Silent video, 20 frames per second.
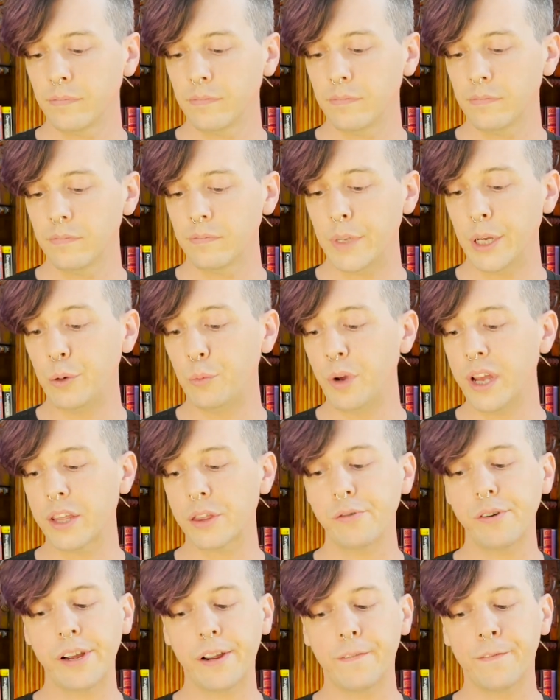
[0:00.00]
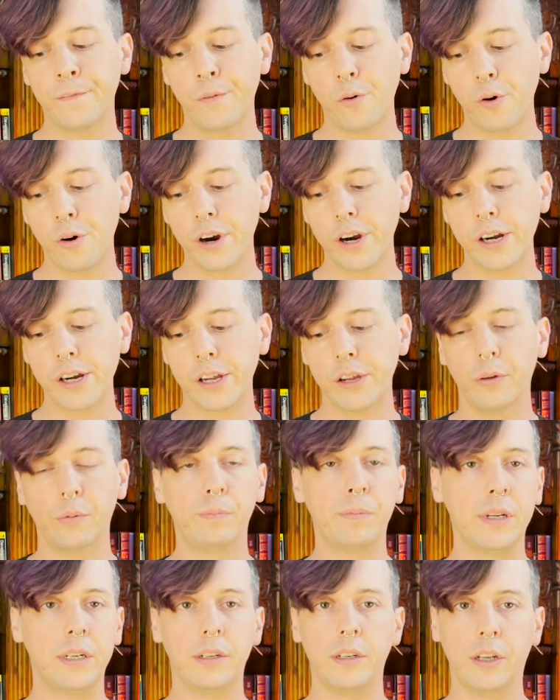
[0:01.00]
In week 3 and 4, you'll
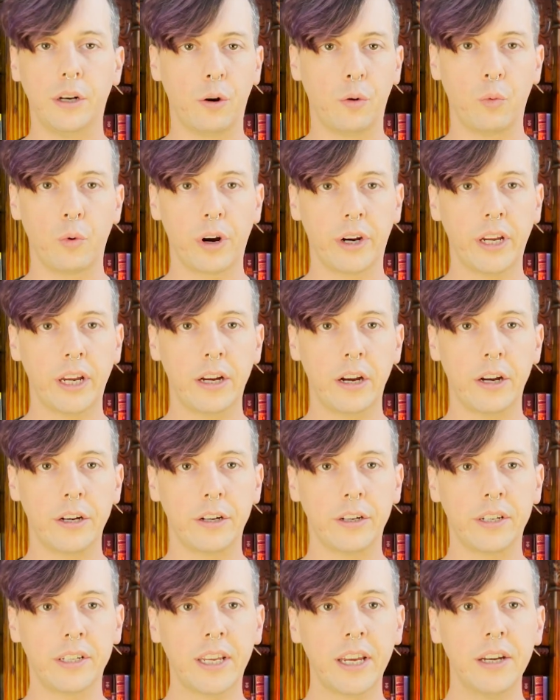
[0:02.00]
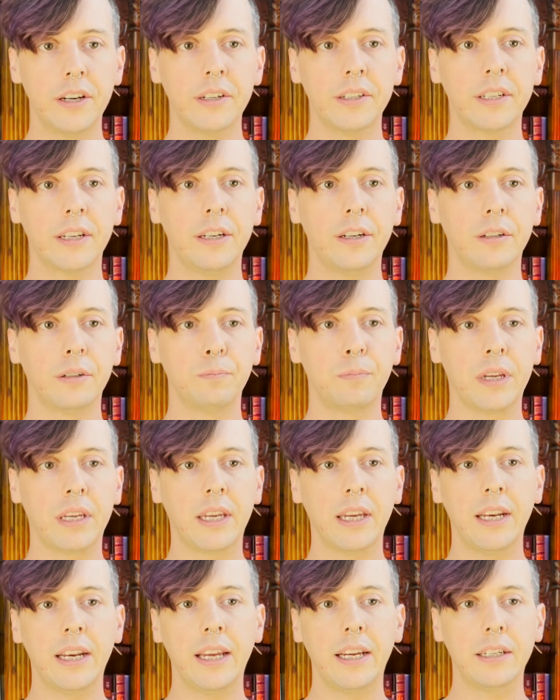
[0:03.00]
be, working on your skills, and you'll
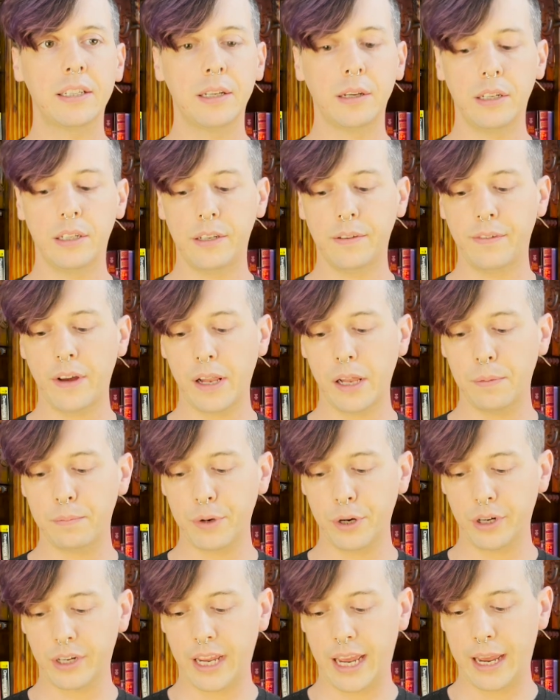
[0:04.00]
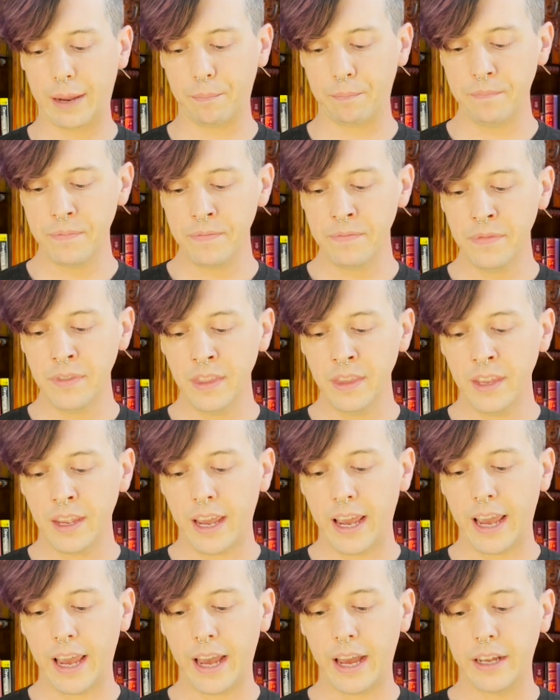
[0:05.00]
beginning to develop your game.
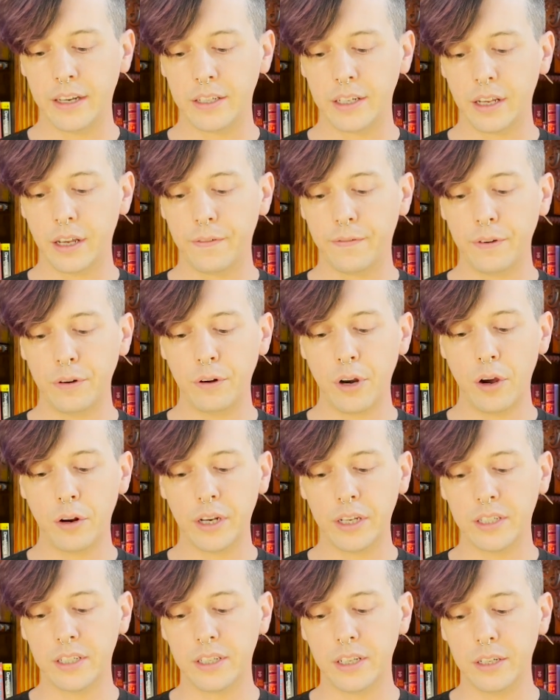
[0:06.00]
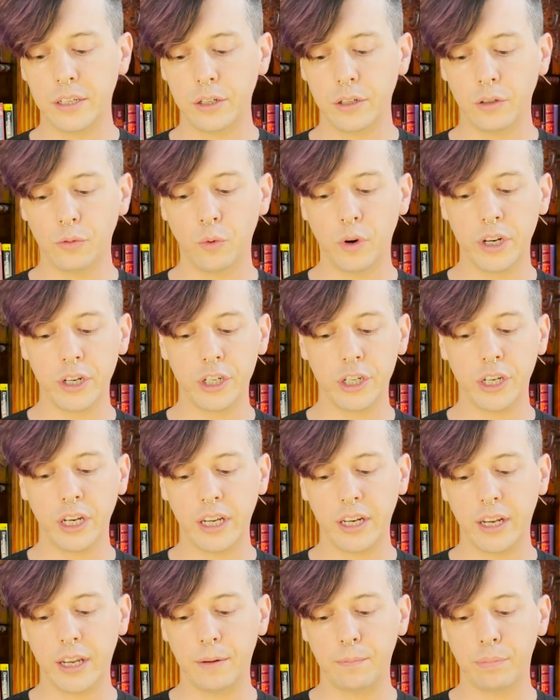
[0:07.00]
And if you notice, digital one
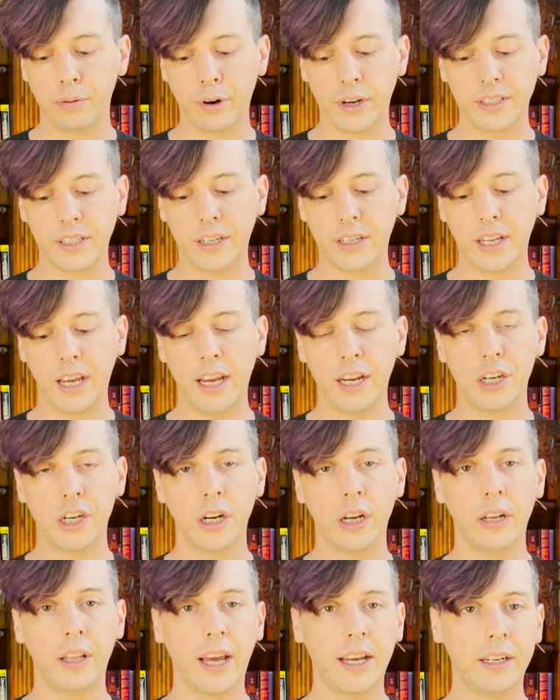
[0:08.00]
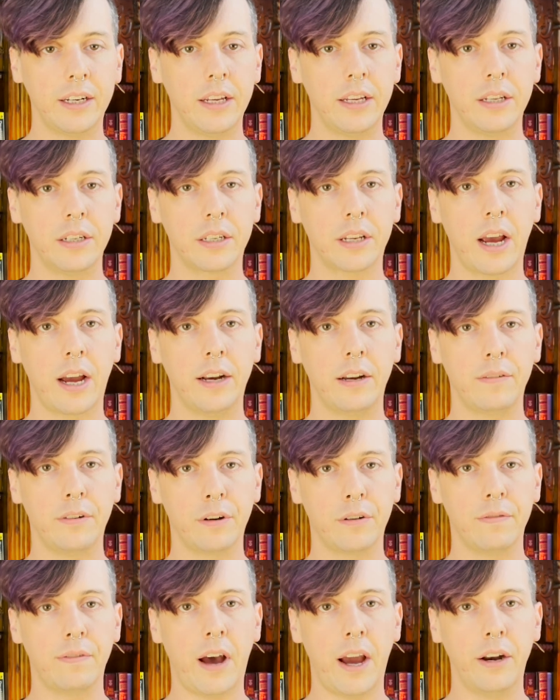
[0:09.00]
sheet and presentation, that is kind of your
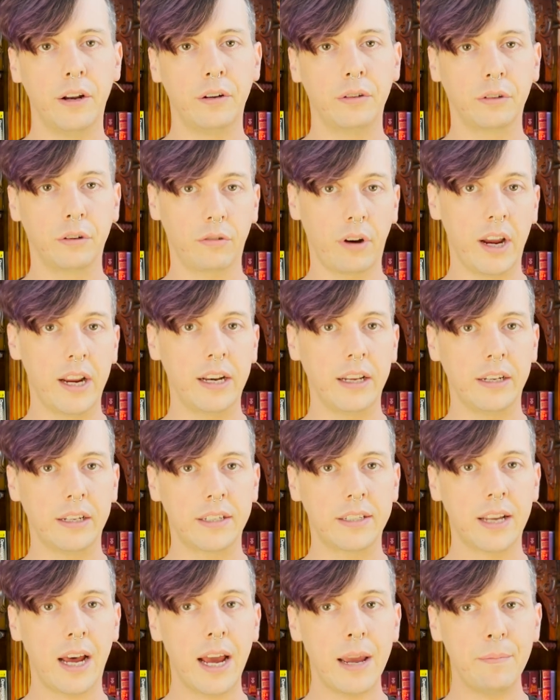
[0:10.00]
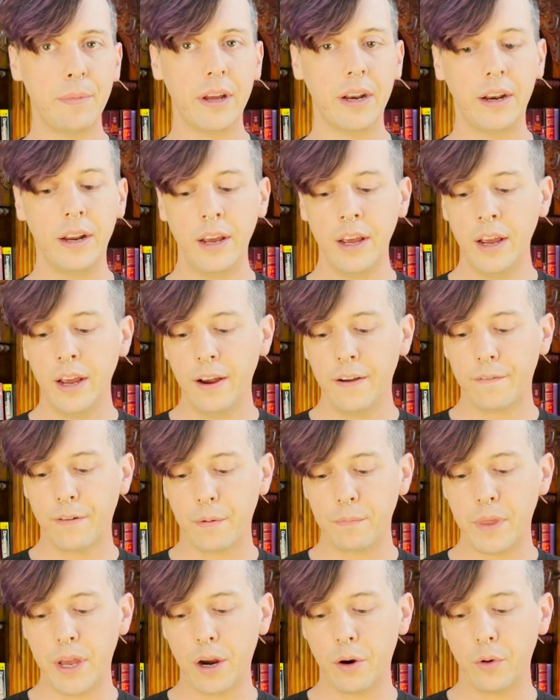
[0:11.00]
final graded assignment. From
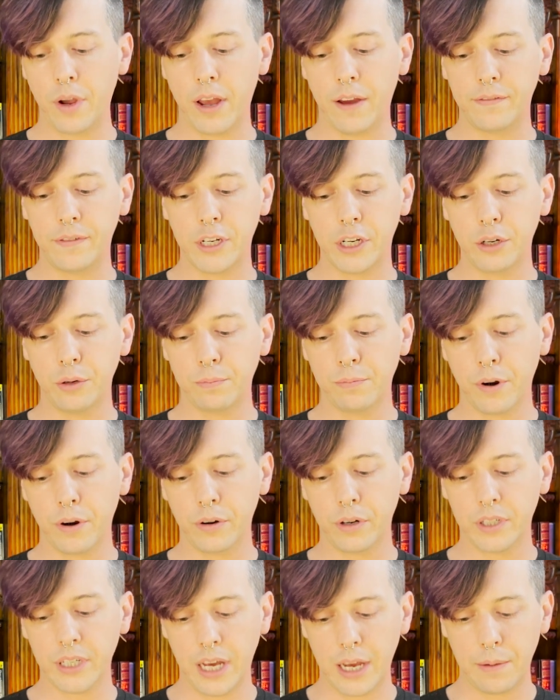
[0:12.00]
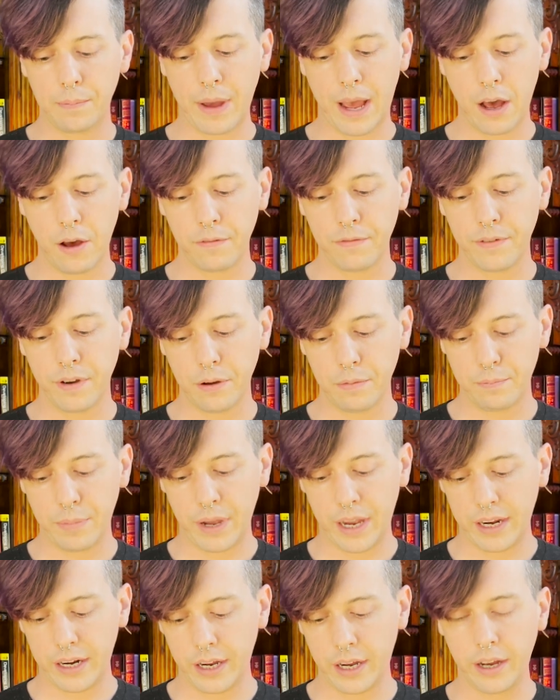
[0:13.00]
there, we have digital prototype, alpha,
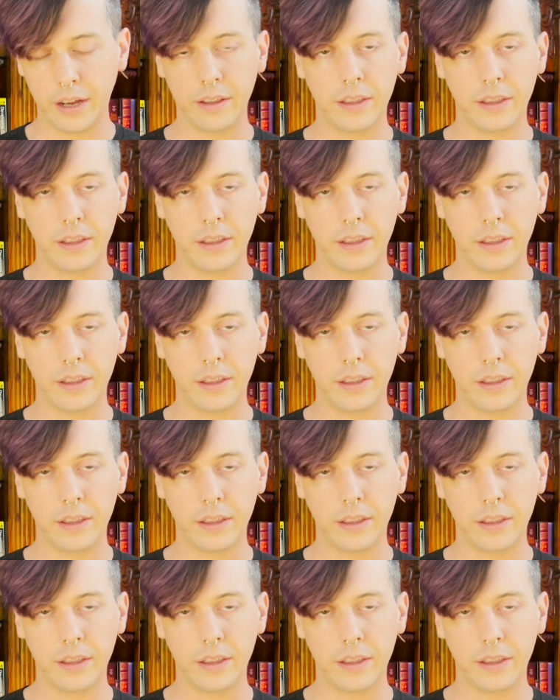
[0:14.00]
beta.